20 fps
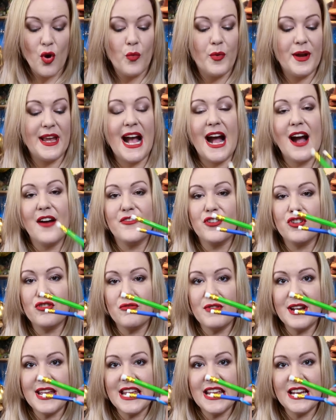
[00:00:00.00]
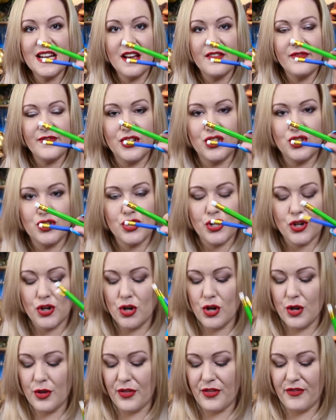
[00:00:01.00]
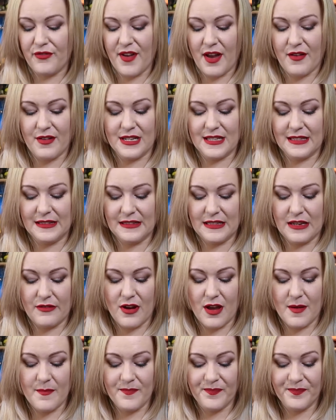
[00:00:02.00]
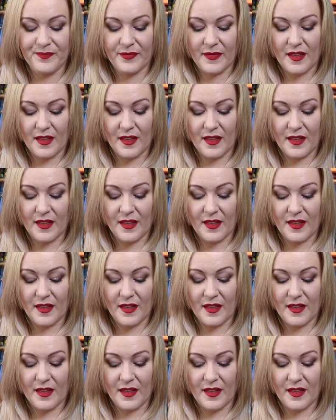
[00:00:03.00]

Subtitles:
We have green truth, Veritaserum.